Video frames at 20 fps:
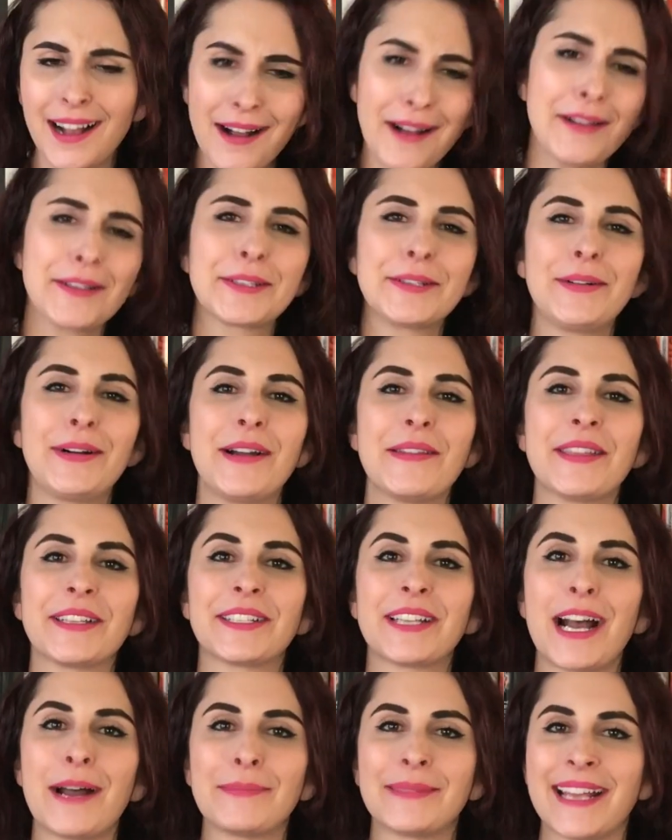Also on the
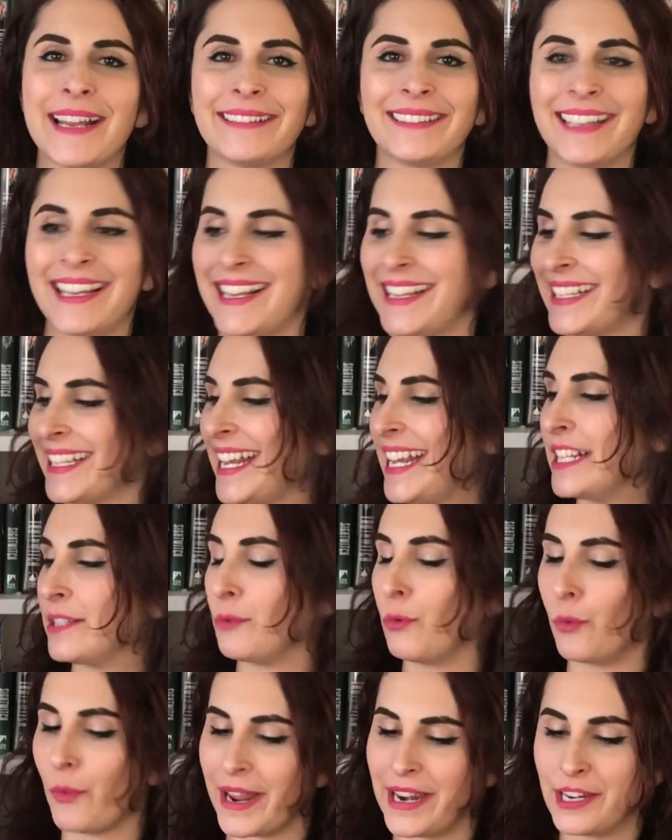top 10 list is
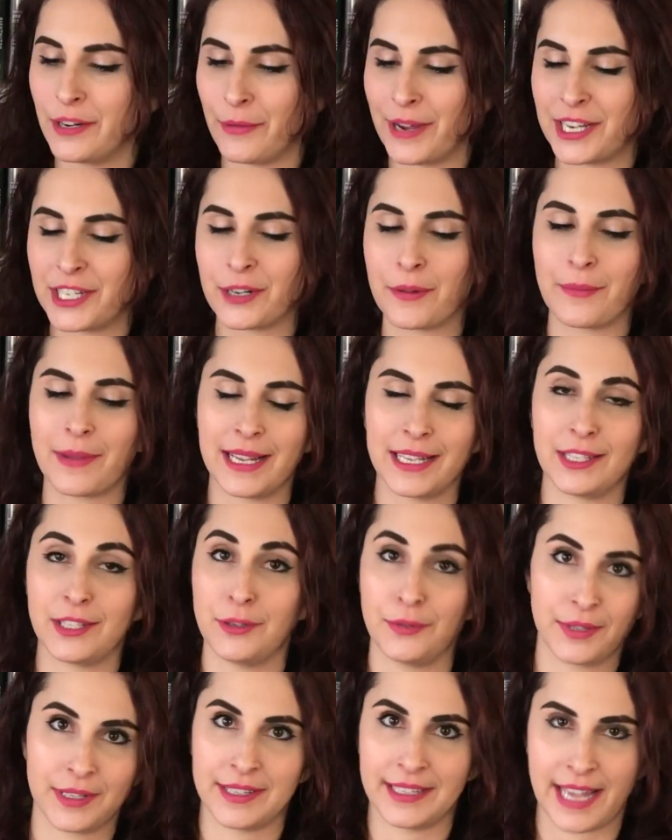Windwitch by
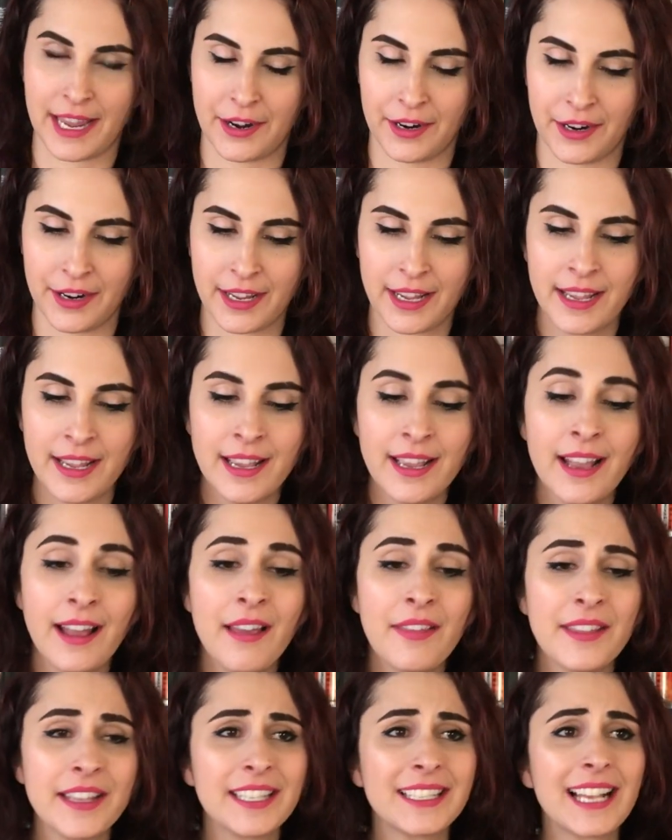Susan Dennard.
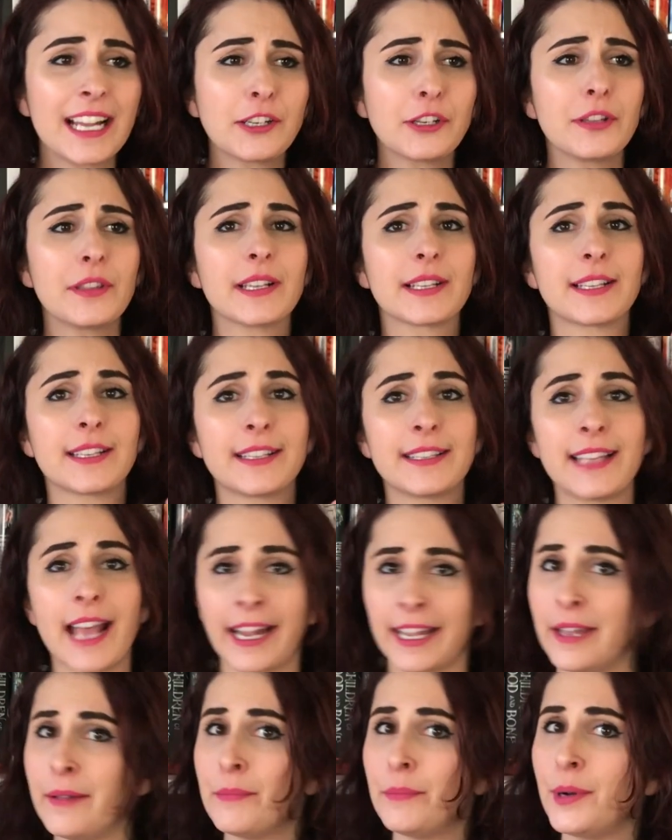This is actually the
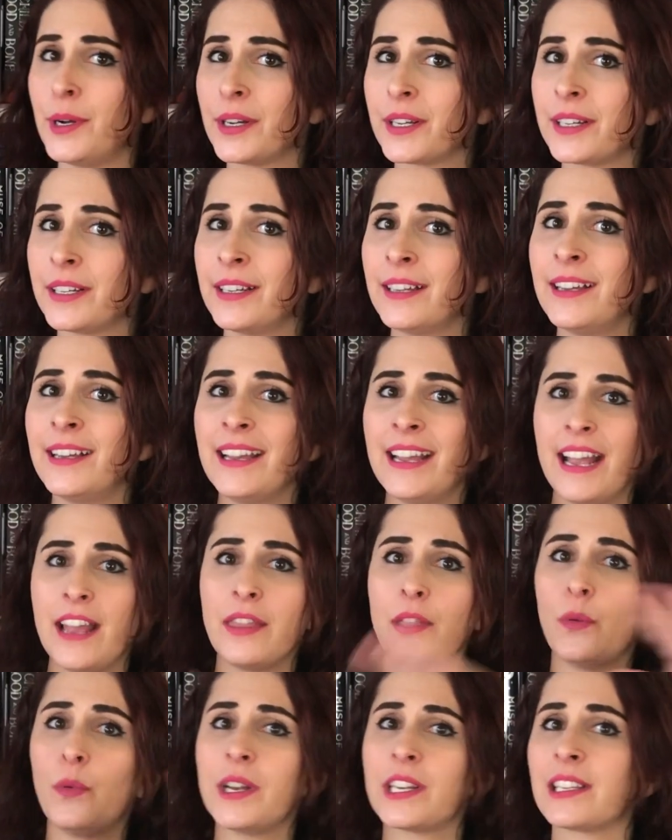second book
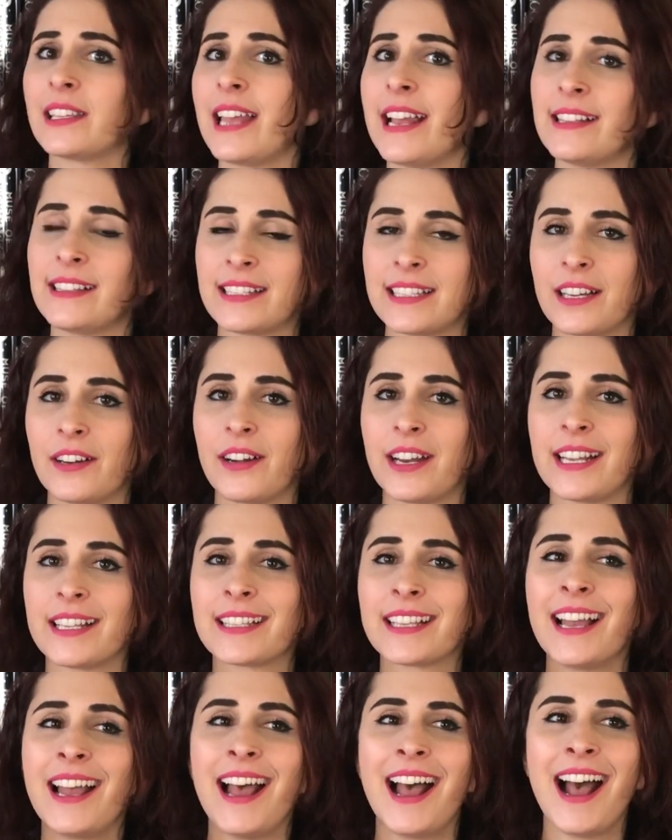in the Witchland
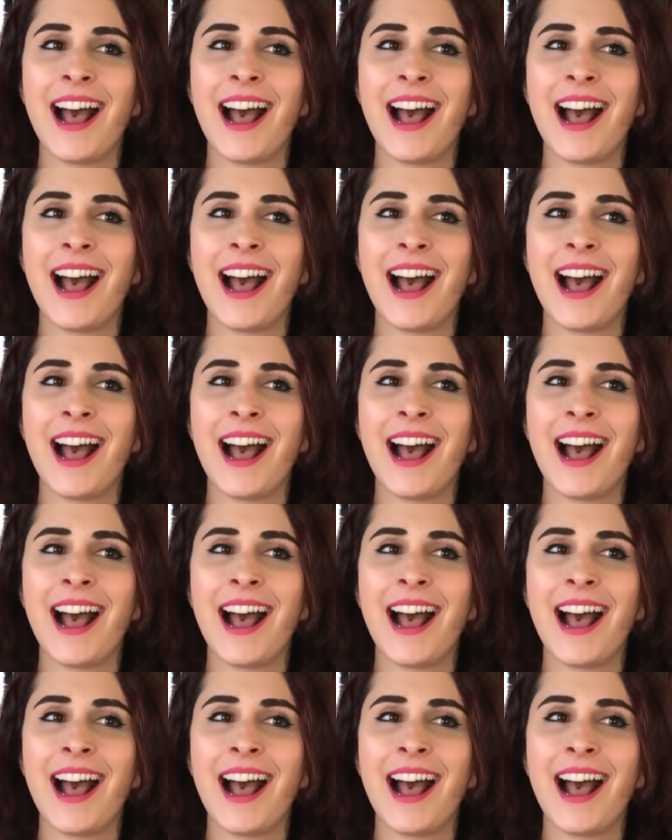series.